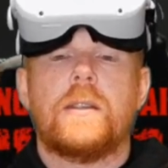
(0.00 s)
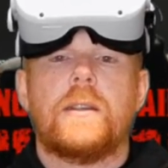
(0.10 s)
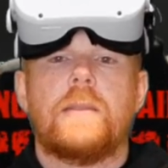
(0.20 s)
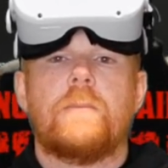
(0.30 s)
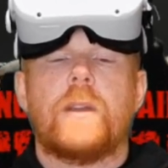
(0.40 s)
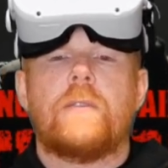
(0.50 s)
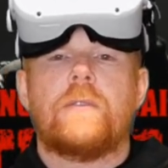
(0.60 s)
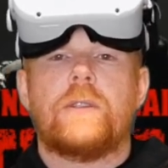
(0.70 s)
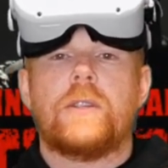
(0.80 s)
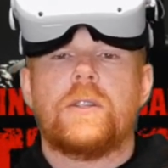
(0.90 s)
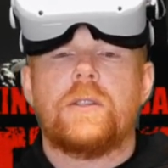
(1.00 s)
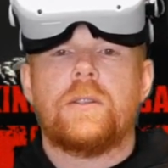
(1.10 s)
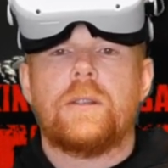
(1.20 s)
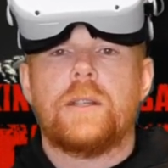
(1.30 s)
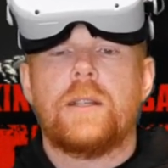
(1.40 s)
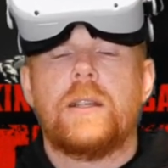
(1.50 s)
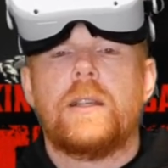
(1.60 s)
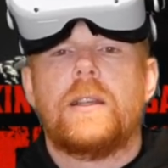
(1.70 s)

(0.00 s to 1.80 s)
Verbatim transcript: um, having finished it already.